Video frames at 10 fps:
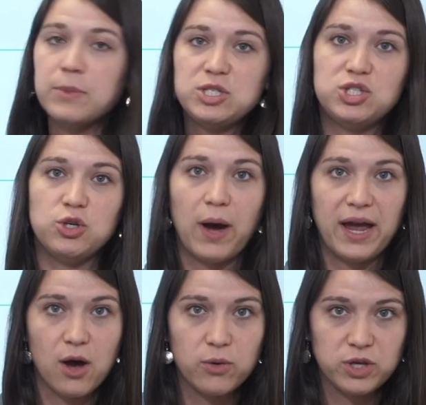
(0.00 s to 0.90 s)
much do I
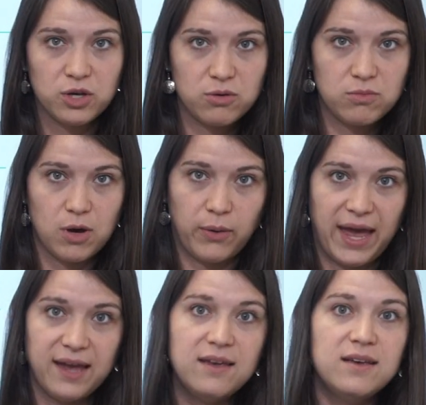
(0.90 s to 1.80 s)
owe you?"
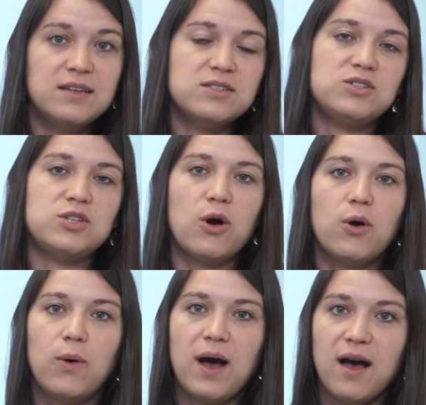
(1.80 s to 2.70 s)
Okay,
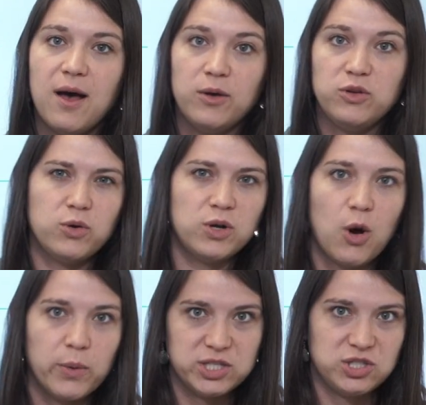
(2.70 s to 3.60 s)
so you can
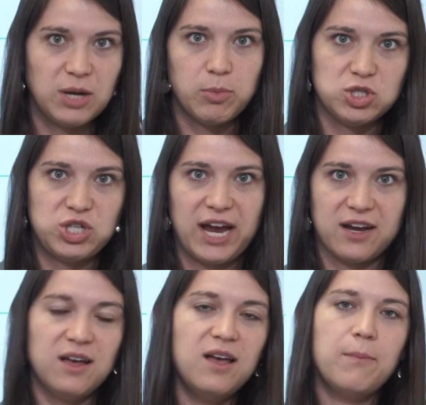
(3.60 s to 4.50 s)
always double
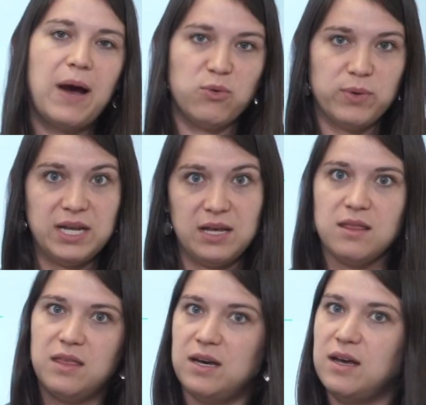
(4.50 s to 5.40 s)
check by
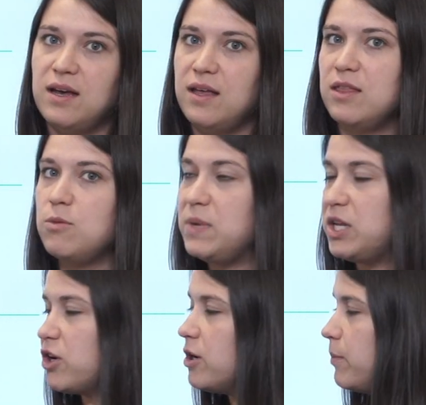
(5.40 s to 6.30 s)
reading the
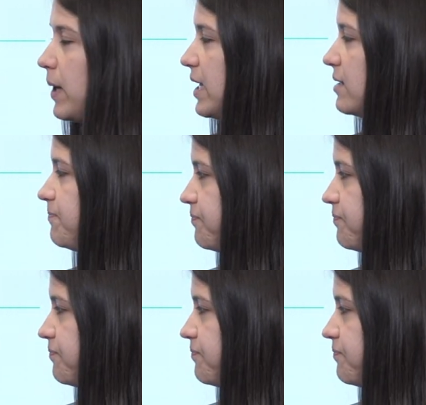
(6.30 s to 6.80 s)
meter, but